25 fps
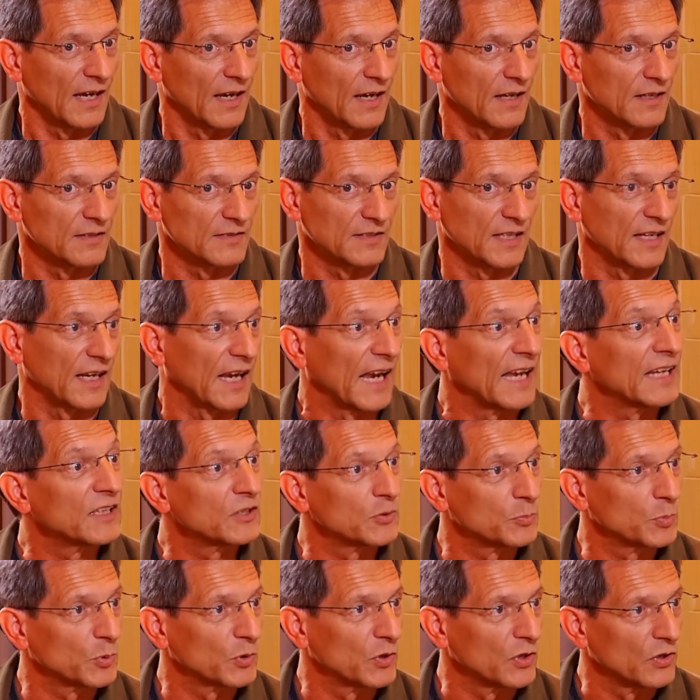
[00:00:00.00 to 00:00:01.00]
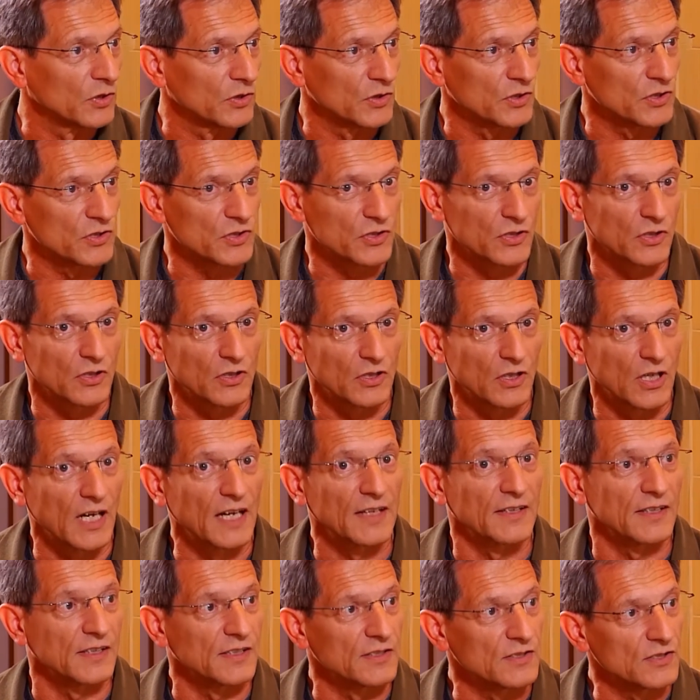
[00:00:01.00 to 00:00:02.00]
say, entrepreneurs or
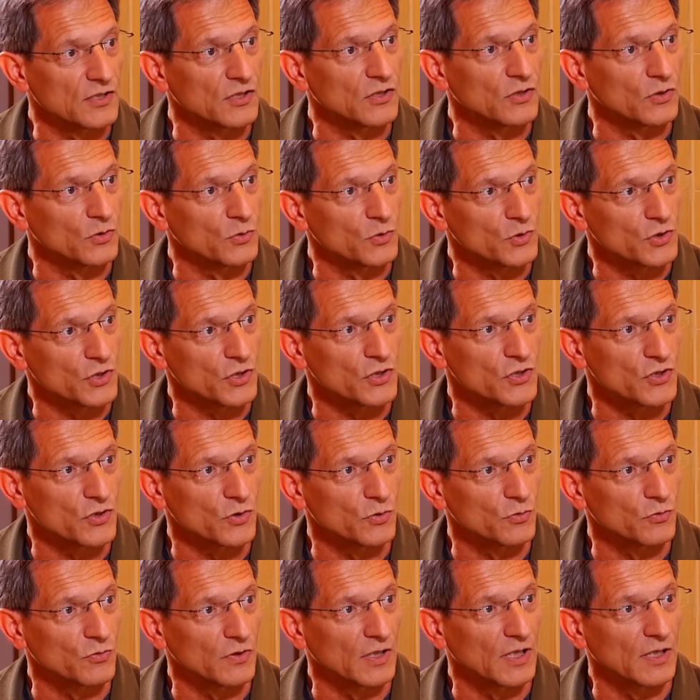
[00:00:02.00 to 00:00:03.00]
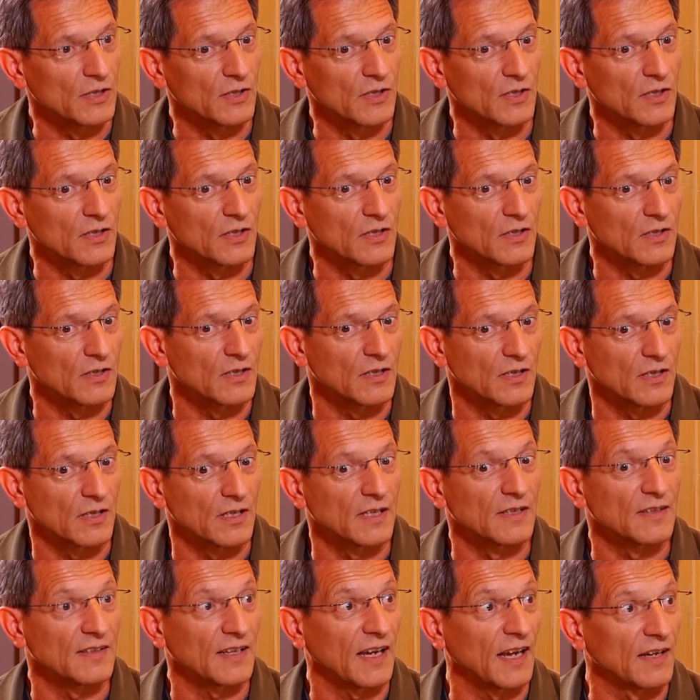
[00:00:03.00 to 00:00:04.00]
other institutions who really
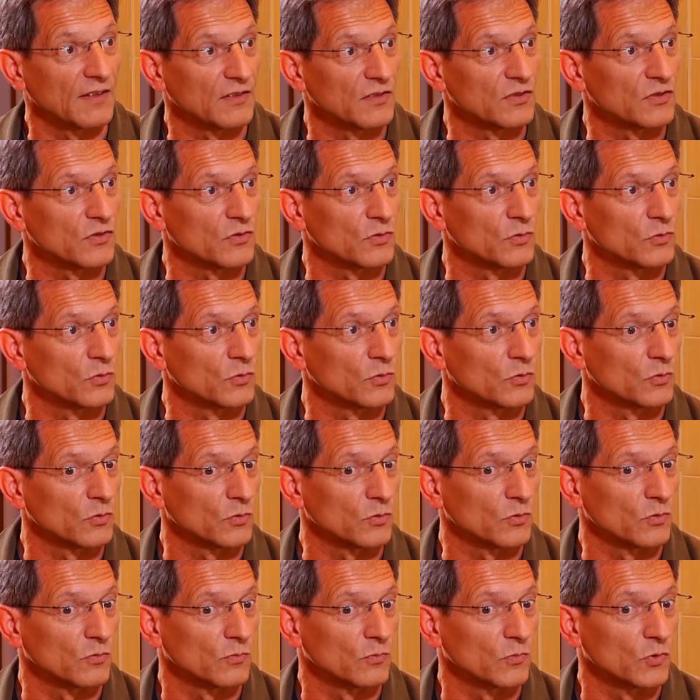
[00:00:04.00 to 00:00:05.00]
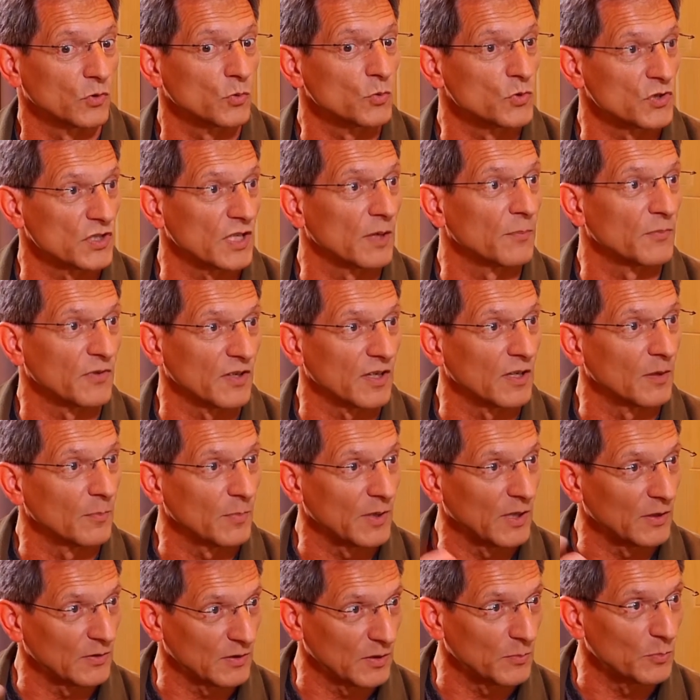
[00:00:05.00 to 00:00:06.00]
intend to do something
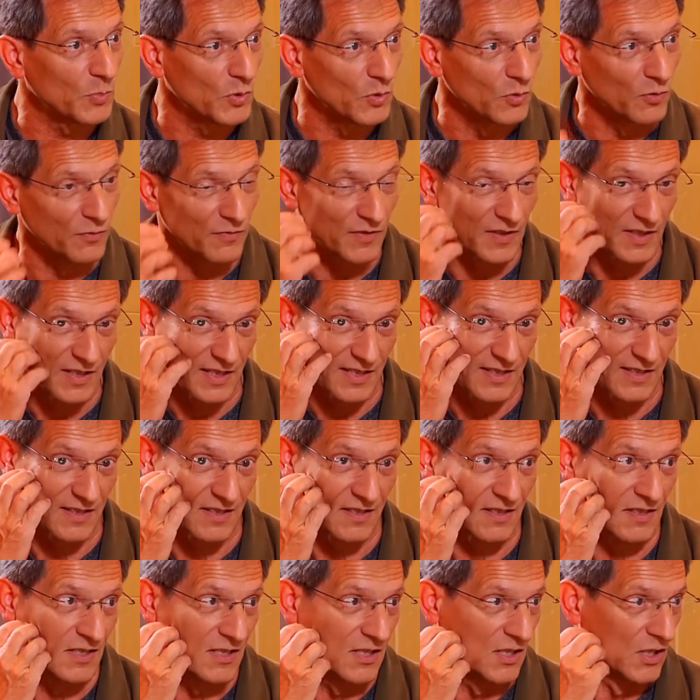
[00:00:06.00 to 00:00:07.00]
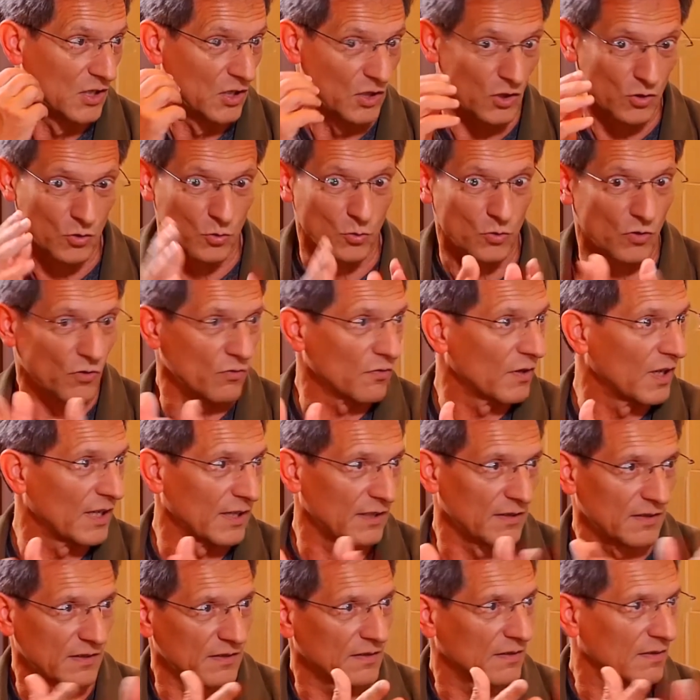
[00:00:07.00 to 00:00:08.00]
about improving it to the
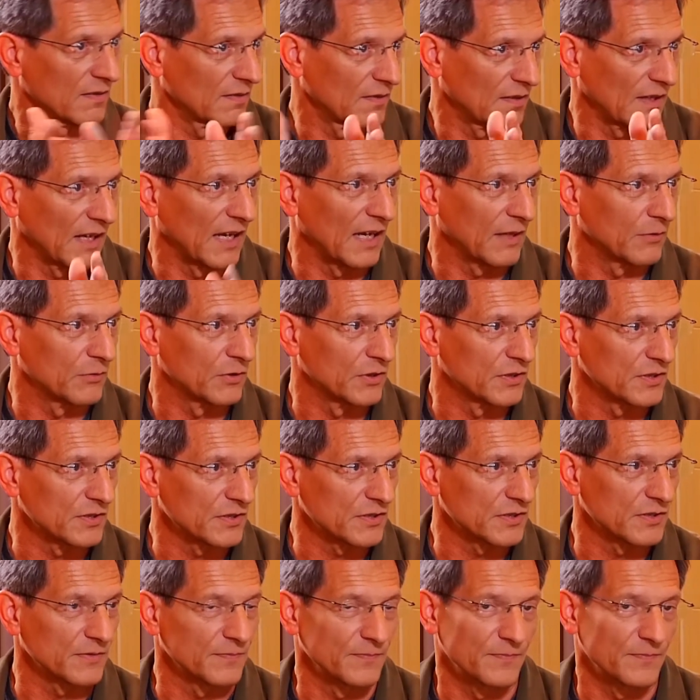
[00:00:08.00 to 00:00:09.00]
right areas.